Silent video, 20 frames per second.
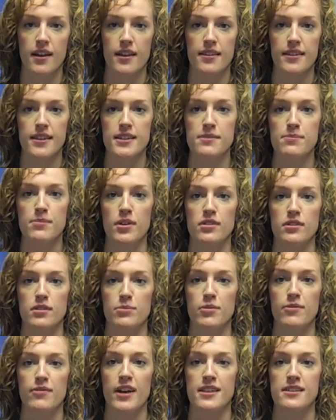This model
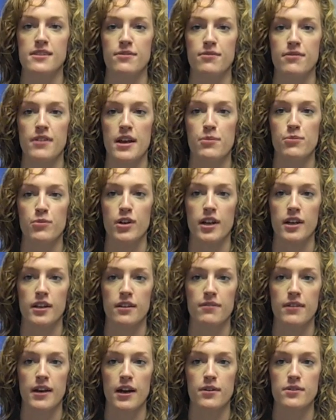provides a framework
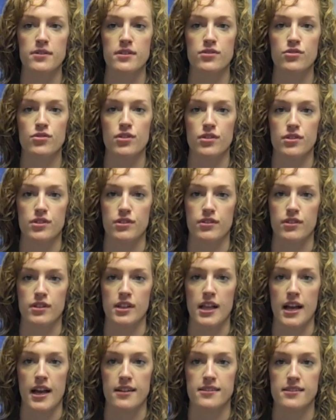of how to structure a
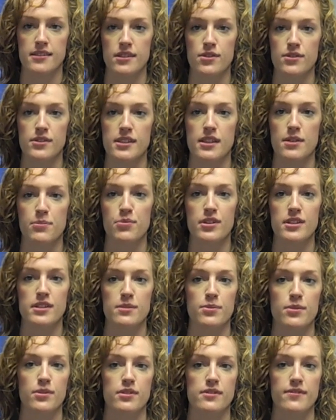class using the
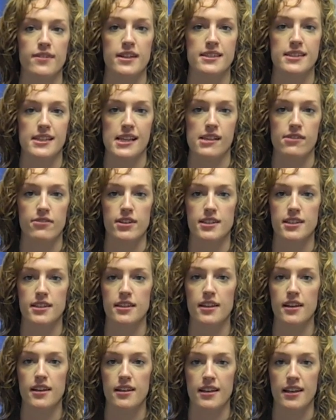principles of accelerated
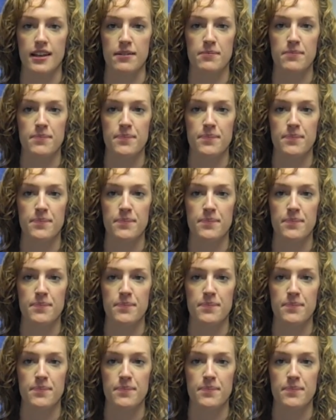learning.